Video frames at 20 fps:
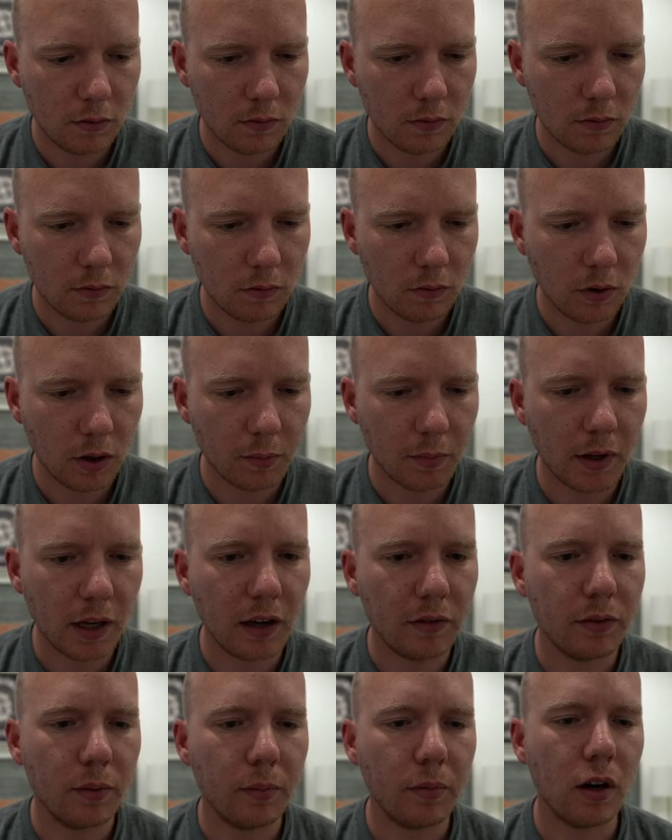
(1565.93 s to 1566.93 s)
what my
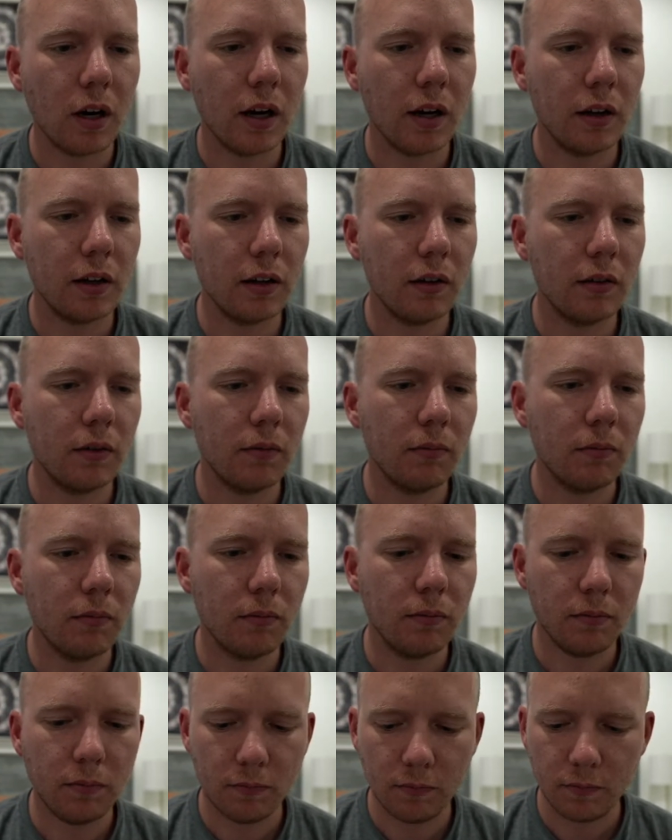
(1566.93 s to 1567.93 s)
fMRI
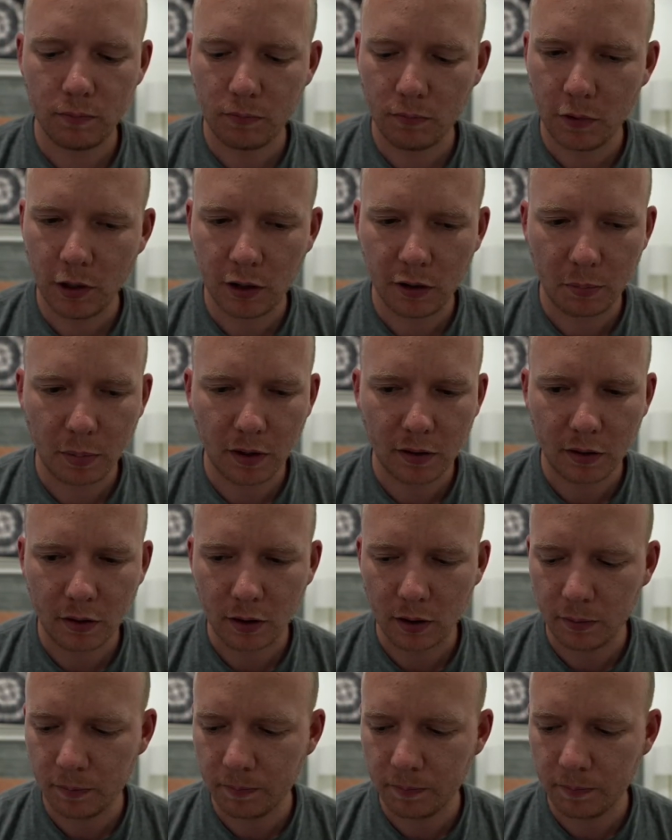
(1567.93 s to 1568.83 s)
is, basically.